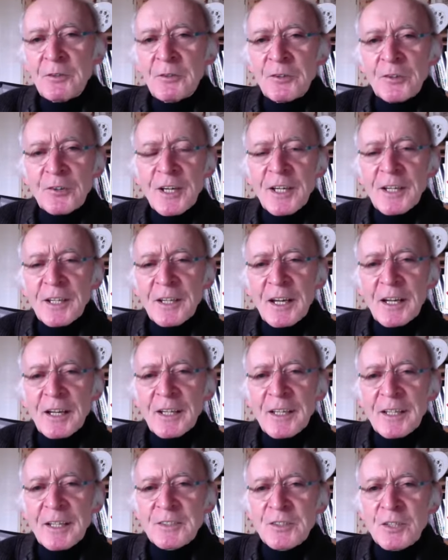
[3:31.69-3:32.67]
great
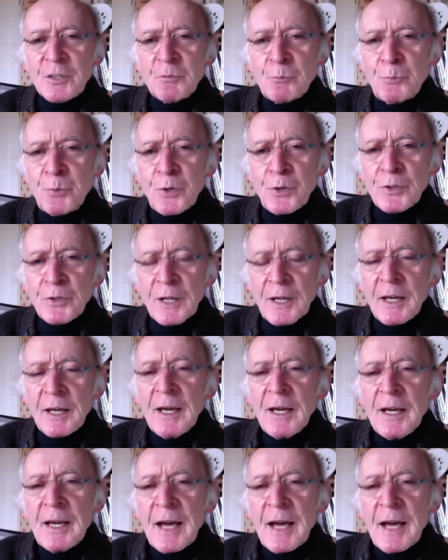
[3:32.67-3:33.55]
elegance and beauty.